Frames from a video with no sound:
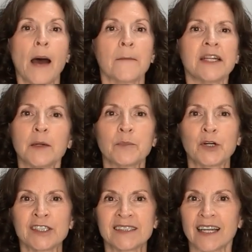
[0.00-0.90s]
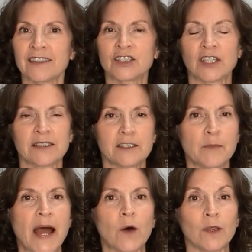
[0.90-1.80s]
But it puts us just
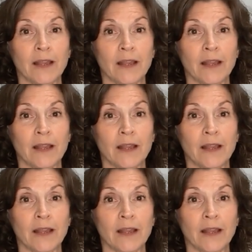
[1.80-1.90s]
about